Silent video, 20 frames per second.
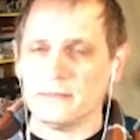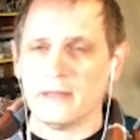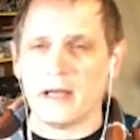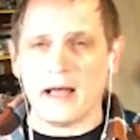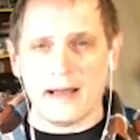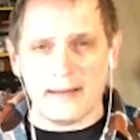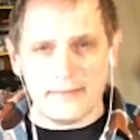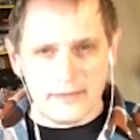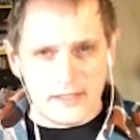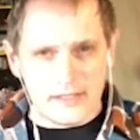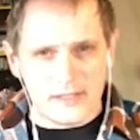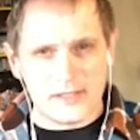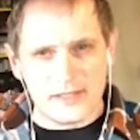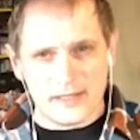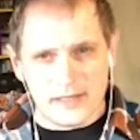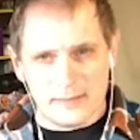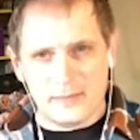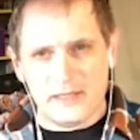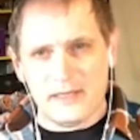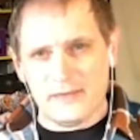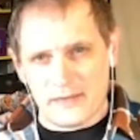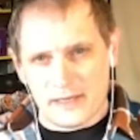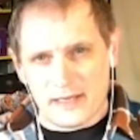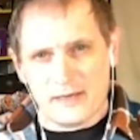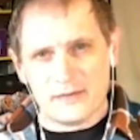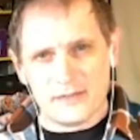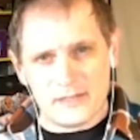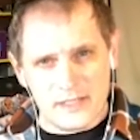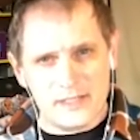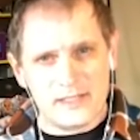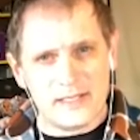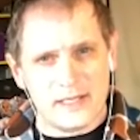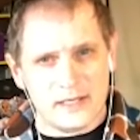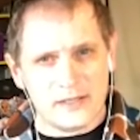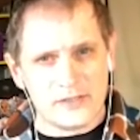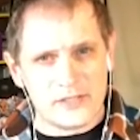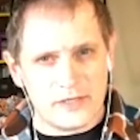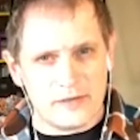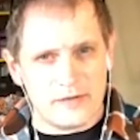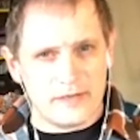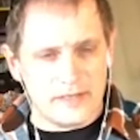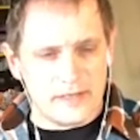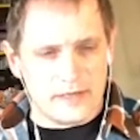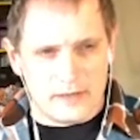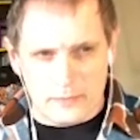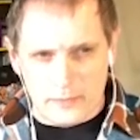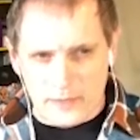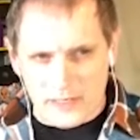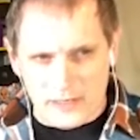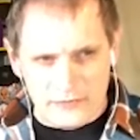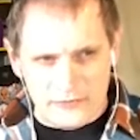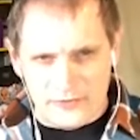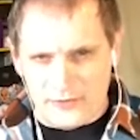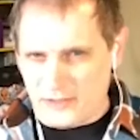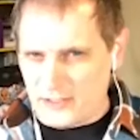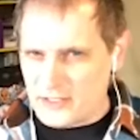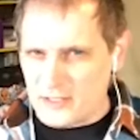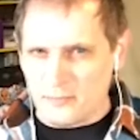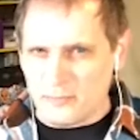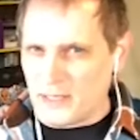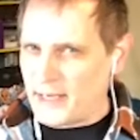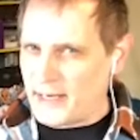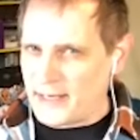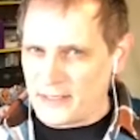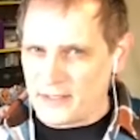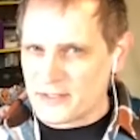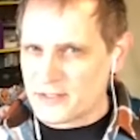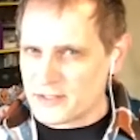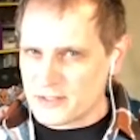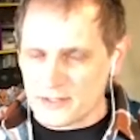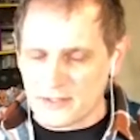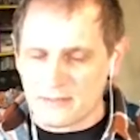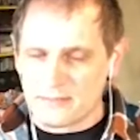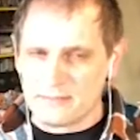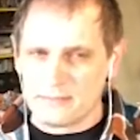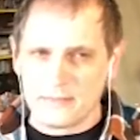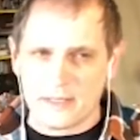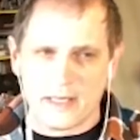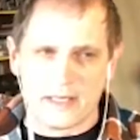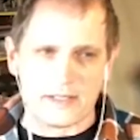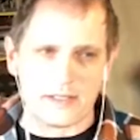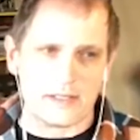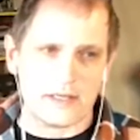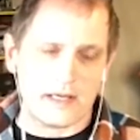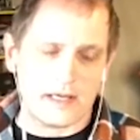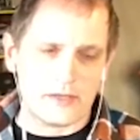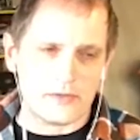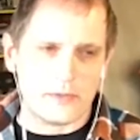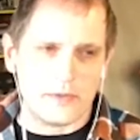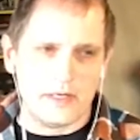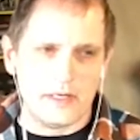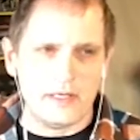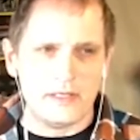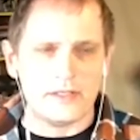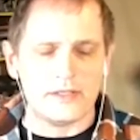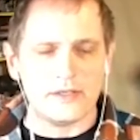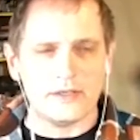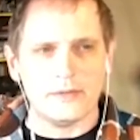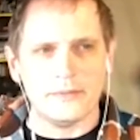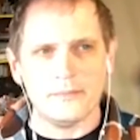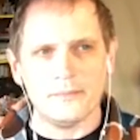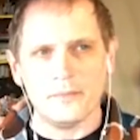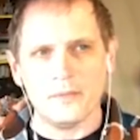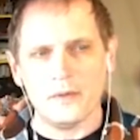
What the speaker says: obviously I'm leaving out details here and there and we can fill in the blanks as we need to.